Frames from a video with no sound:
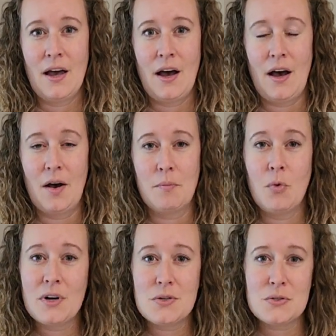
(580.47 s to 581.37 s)

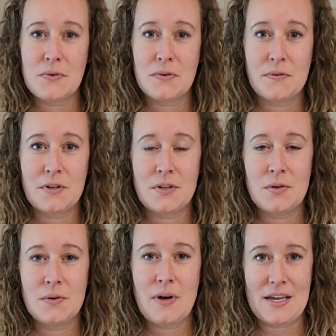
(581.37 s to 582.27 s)
more useful for
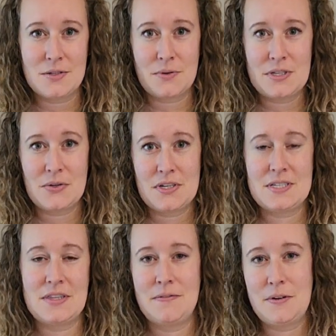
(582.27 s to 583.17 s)
you as a
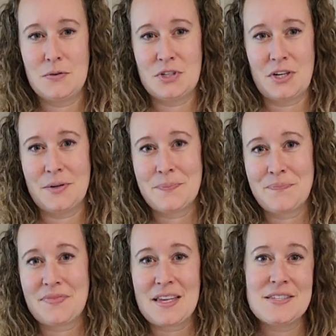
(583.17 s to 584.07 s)
resource in the future.
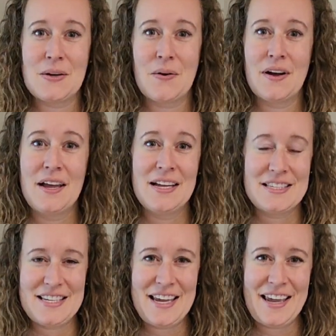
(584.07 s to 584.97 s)
So
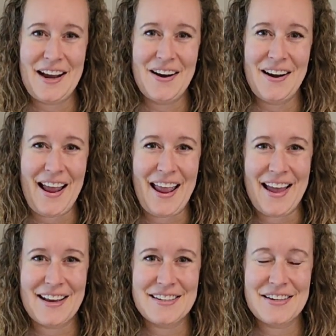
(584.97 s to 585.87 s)
take care
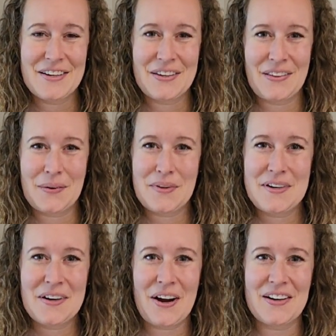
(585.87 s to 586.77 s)
and good luck with
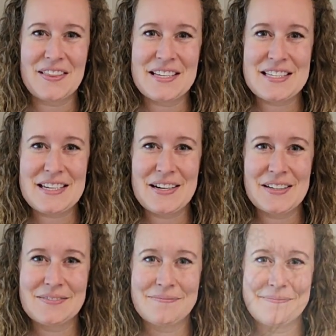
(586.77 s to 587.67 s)
your garden this year.